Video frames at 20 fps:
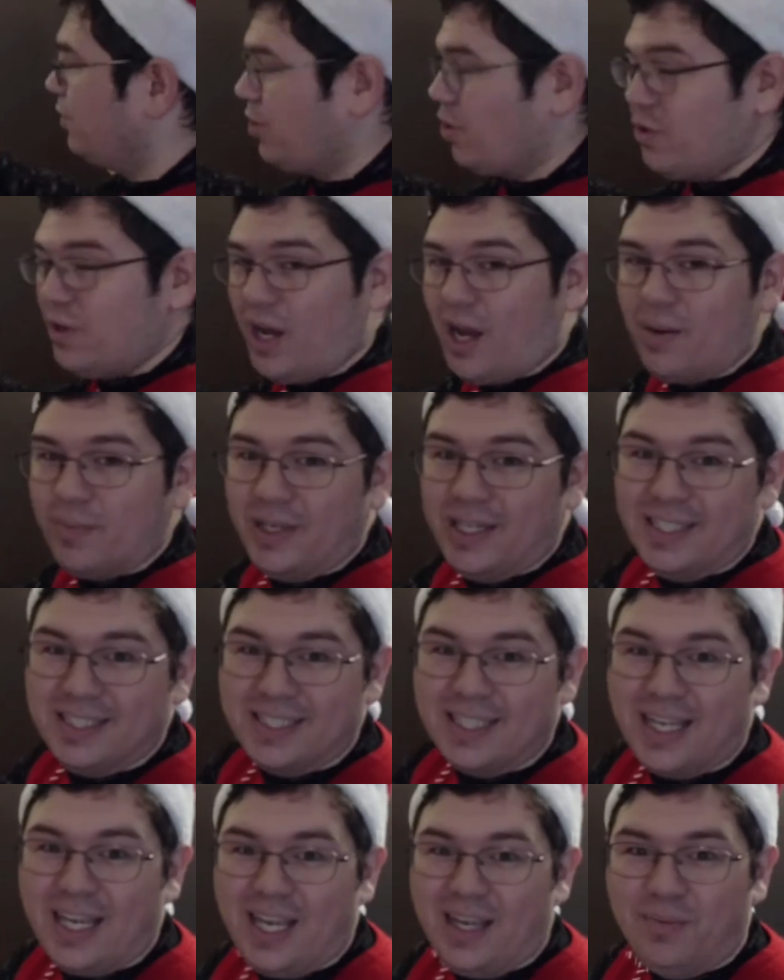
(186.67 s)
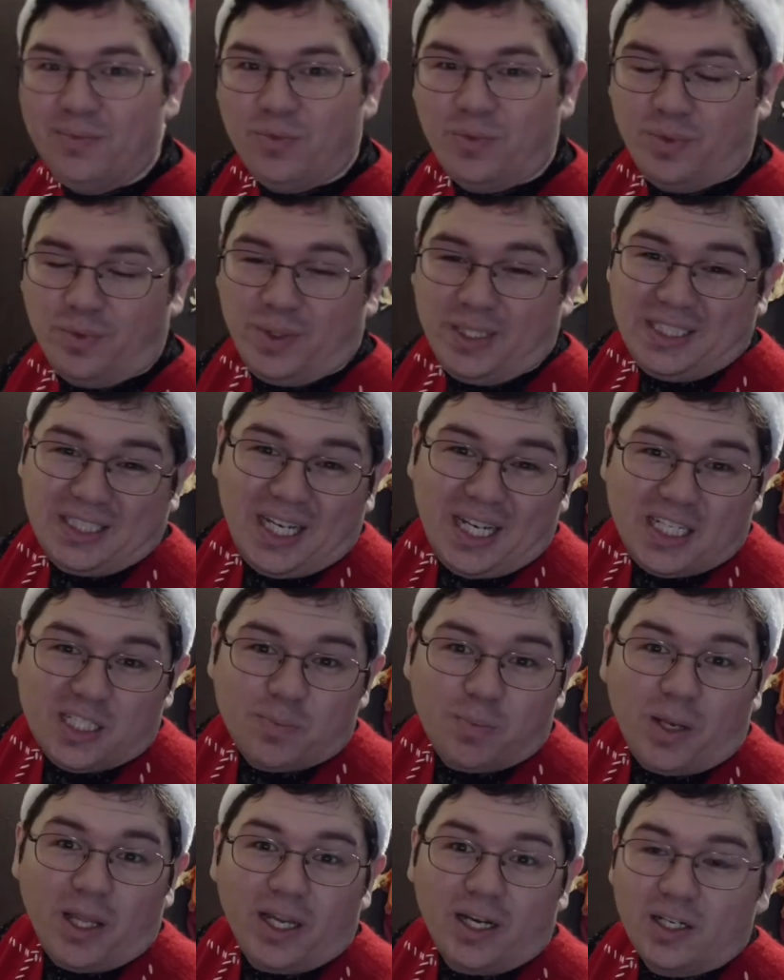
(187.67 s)
of the Kodama, is a game which
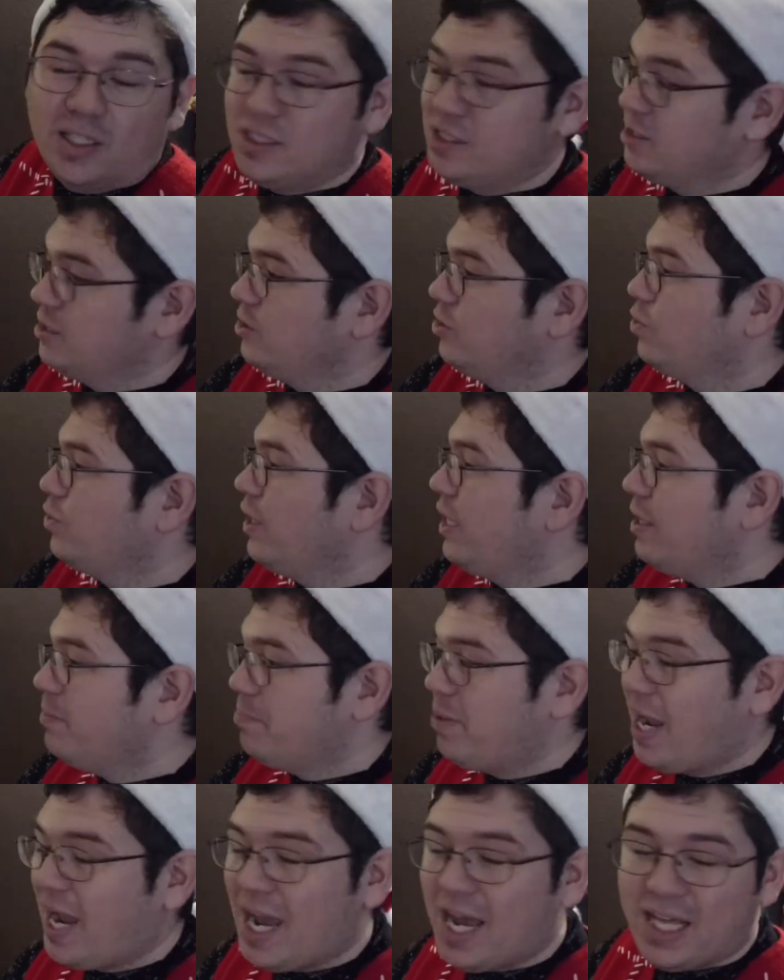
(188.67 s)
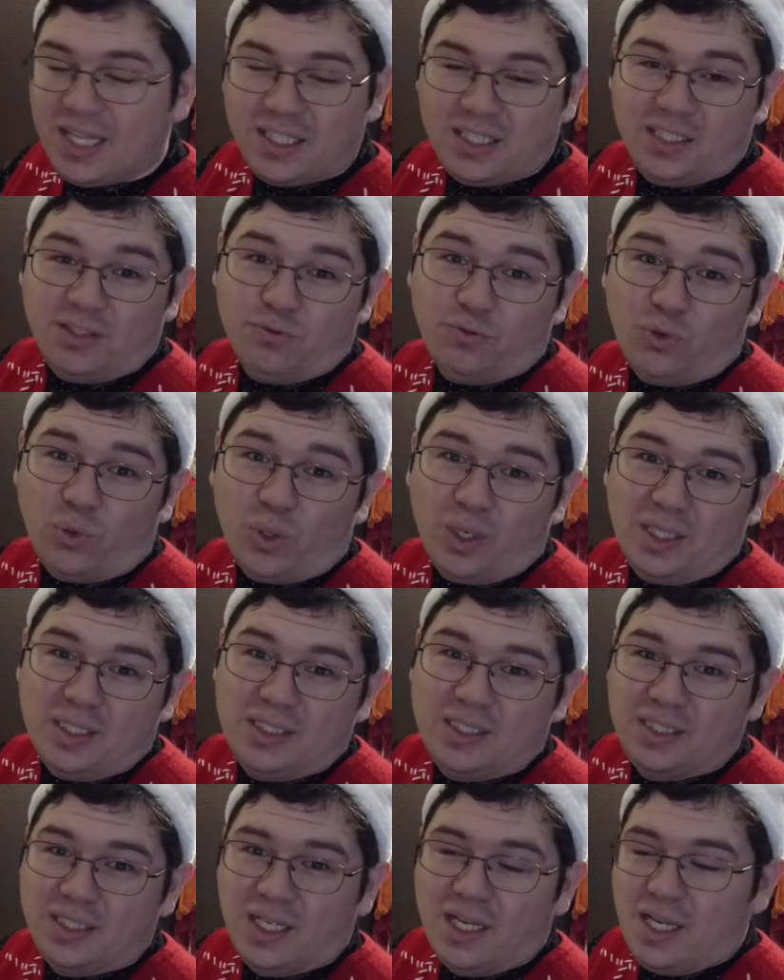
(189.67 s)
lets players create paths and
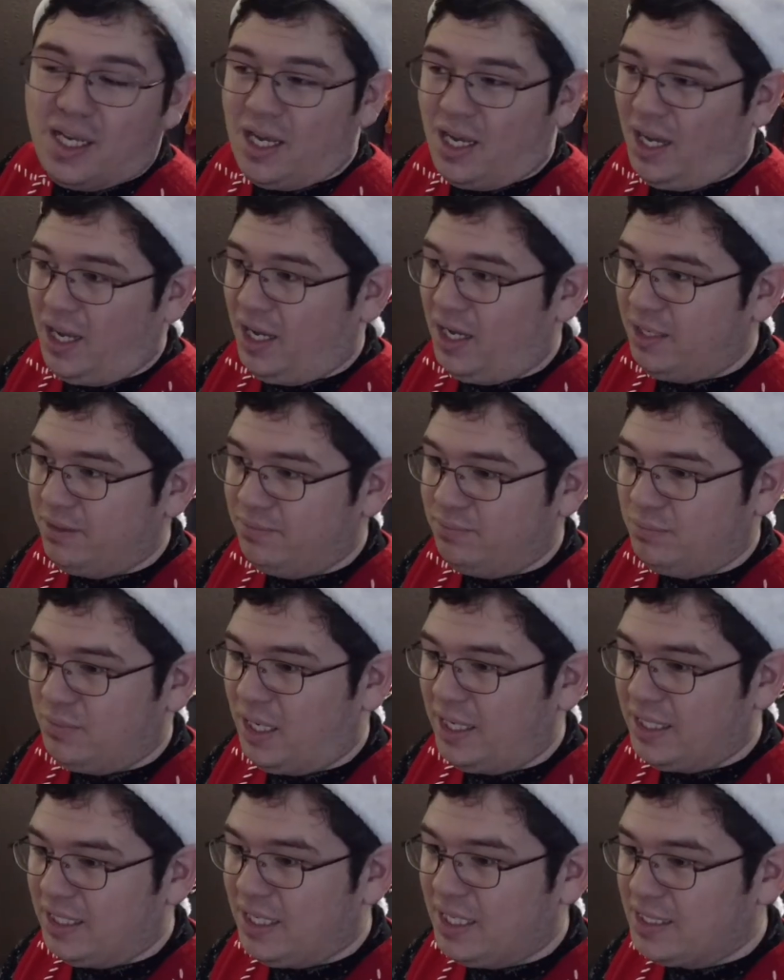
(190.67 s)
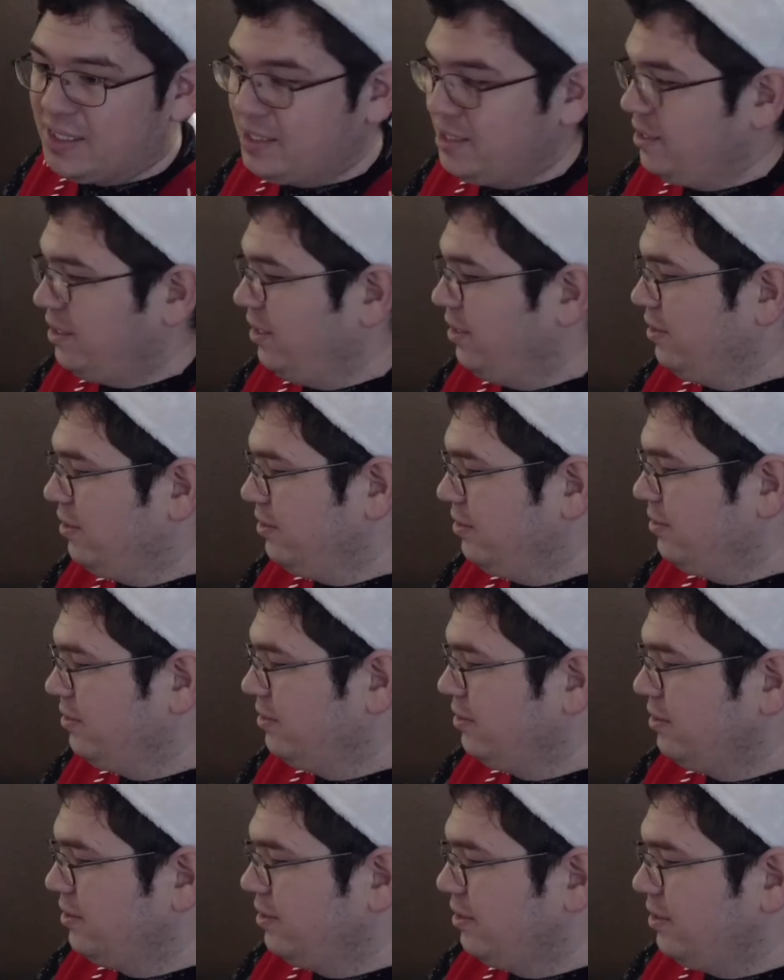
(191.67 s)
forests. Uh, I guess they're
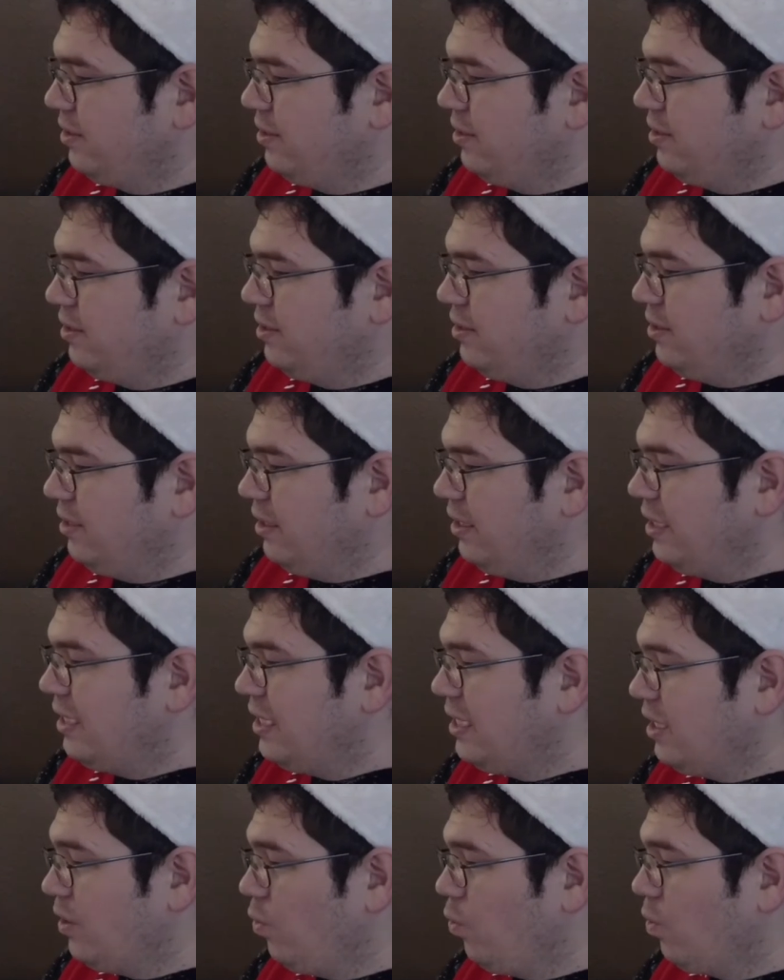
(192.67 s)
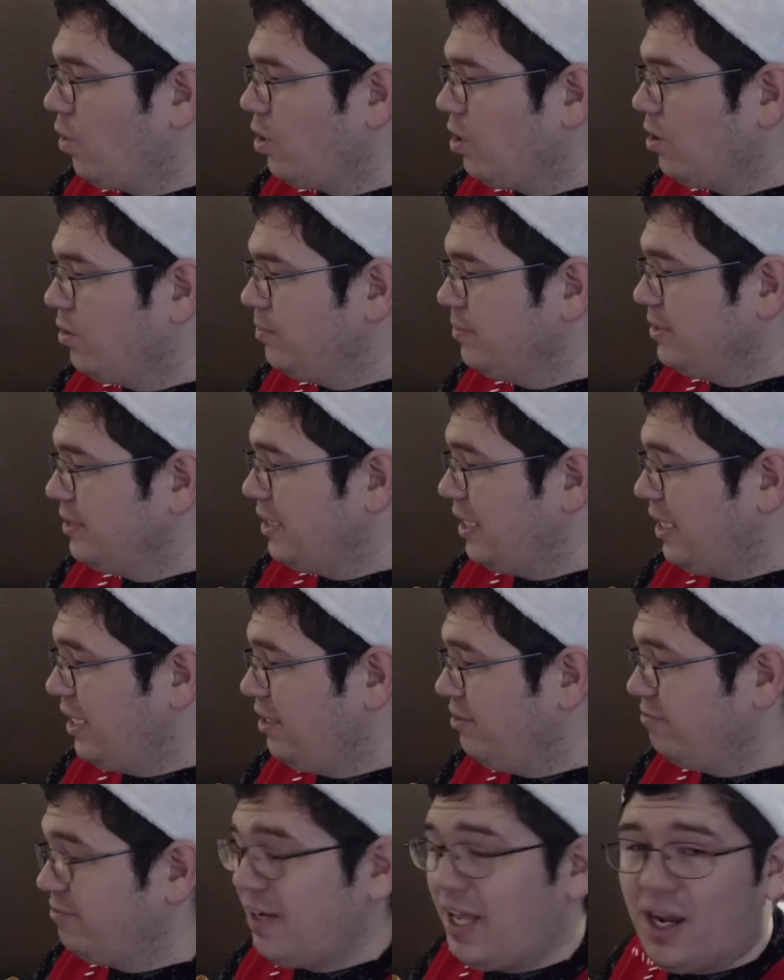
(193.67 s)
leading worms
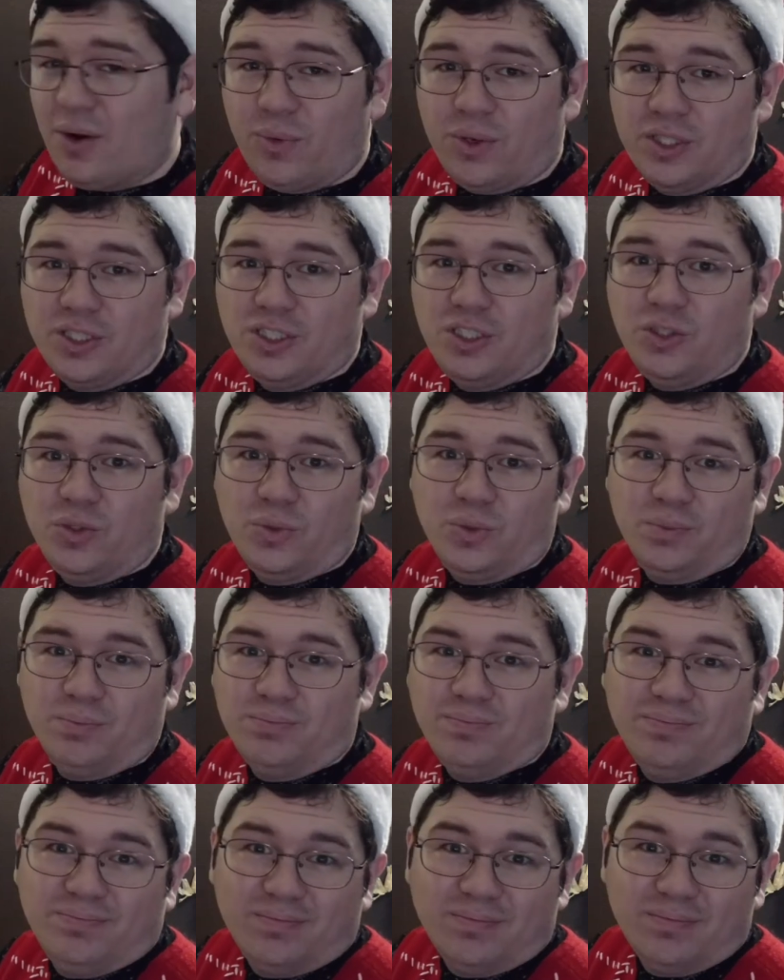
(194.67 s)
and flowers to